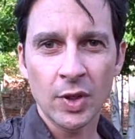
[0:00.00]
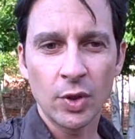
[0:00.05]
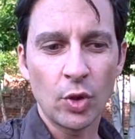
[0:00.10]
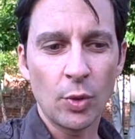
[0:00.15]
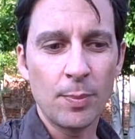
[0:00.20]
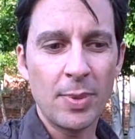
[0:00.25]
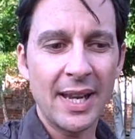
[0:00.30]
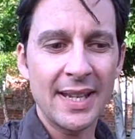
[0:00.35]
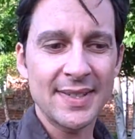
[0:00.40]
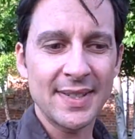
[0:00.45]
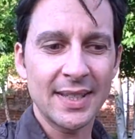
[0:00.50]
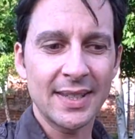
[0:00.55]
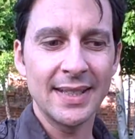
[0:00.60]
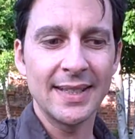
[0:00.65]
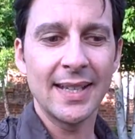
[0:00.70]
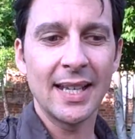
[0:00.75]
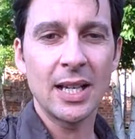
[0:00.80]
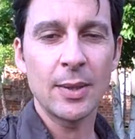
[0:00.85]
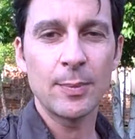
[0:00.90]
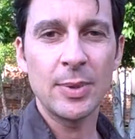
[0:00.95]
You're basically
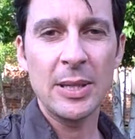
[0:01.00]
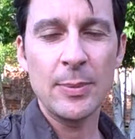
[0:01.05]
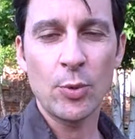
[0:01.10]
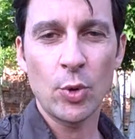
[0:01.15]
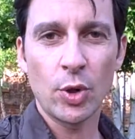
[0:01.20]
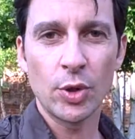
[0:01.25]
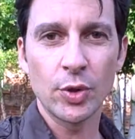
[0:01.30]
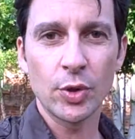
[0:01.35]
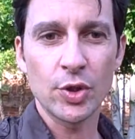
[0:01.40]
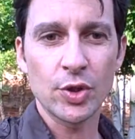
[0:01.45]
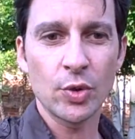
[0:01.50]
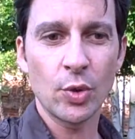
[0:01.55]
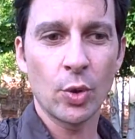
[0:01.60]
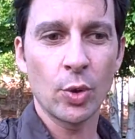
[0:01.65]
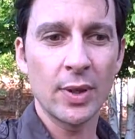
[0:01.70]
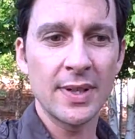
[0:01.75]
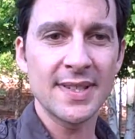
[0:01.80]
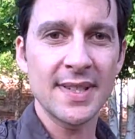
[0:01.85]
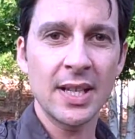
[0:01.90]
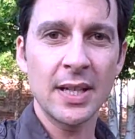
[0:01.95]
getting people in the
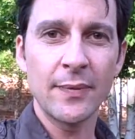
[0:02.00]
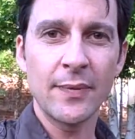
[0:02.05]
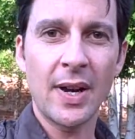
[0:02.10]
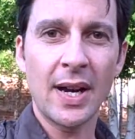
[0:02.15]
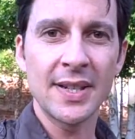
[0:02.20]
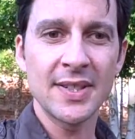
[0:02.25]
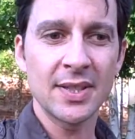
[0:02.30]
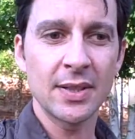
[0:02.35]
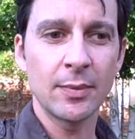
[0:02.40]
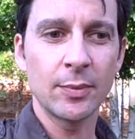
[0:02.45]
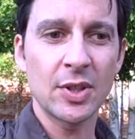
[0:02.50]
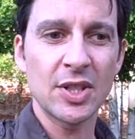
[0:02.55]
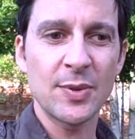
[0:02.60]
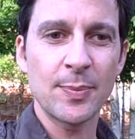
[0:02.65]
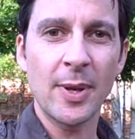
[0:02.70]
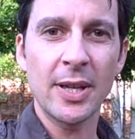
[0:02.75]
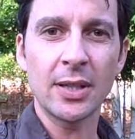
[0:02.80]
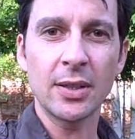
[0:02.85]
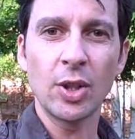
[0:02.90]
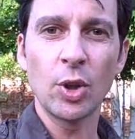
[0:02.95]
store, incentivizing them to
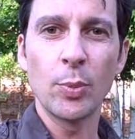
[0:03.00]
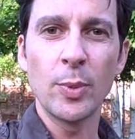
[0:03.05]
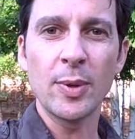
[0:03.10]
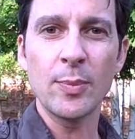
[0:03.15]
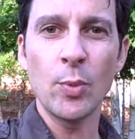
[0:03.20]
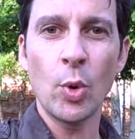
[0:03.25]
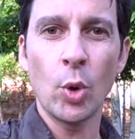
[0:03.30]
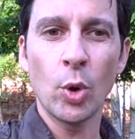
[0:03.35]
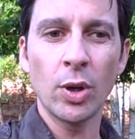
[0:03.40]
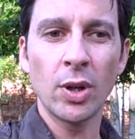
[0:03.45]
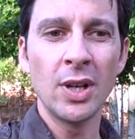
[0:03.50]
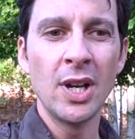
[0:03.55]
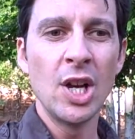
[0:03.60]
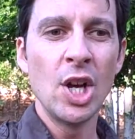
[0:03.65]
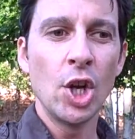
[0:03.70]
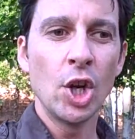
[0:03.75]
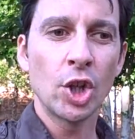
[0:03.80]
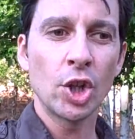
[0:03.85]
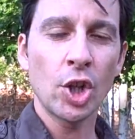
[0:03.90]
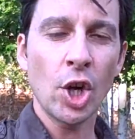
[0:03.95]
spend a little bit more,
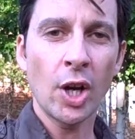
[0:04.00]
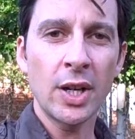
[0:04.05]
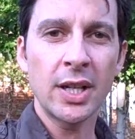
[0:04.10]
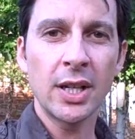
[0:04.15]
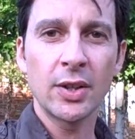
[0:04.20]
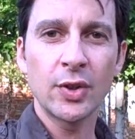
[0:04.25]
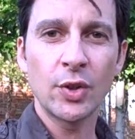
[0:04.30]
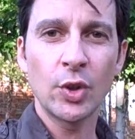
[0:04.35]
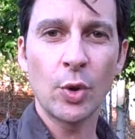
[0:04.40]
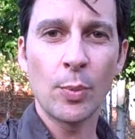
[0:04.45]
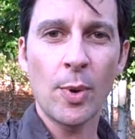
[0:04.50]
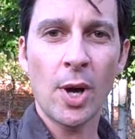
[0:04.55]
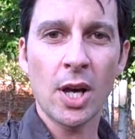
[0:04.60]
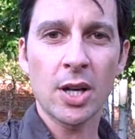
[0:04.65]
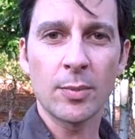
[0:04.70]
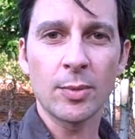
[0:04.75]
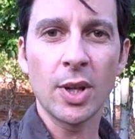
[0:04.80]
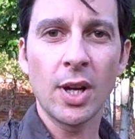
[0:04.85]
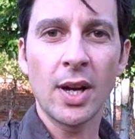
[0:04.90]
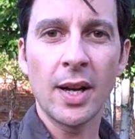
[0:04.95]
cutting into your
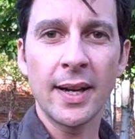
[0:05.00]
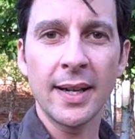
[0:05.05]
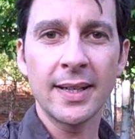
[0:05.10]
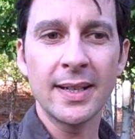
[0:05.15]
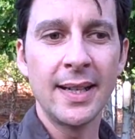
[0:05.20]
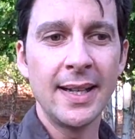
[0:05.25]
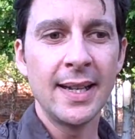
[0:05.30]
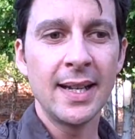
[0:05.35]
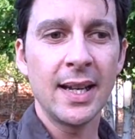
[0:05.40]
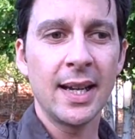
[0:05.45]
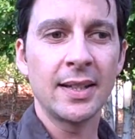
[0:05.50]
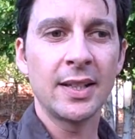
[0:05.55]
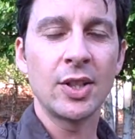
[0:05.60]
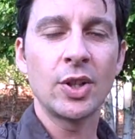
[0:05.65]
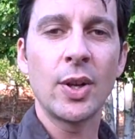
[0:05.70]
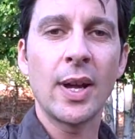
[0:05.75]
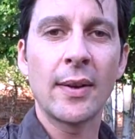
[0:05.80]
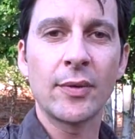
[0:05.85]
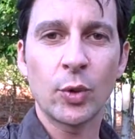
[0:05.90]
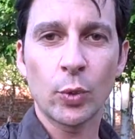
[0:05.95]
bottom line, and then
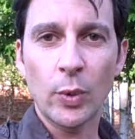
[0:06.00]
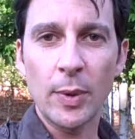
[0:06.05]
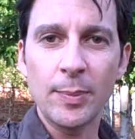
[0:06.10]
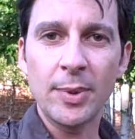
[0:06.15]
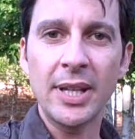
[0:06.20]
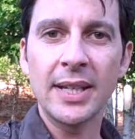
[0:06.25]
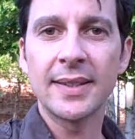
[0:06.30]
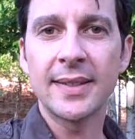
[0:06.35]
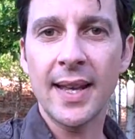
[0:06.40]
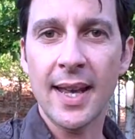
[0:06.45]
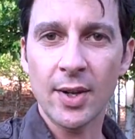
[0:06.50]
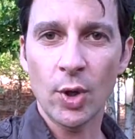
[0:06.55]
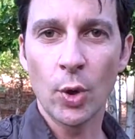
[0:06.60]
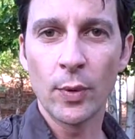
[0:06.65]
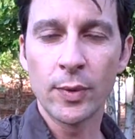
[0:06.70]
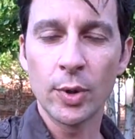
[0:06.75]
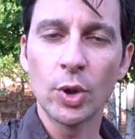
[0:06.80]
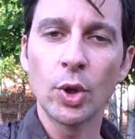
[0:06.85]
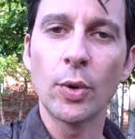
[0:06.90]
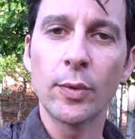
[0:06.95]
you have to repeat that
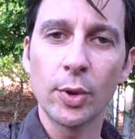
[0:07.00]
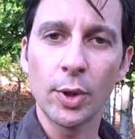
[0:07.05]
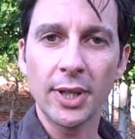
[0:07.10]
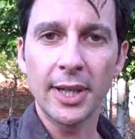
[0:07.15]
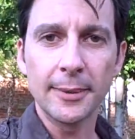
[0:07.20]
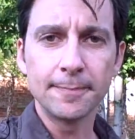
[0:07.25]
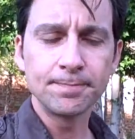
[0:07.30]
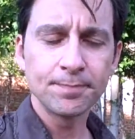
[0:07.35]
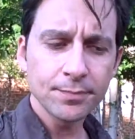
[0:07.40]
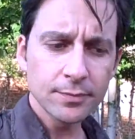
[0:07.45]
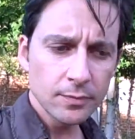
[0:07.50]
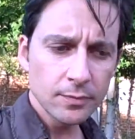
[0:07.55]
over and over again.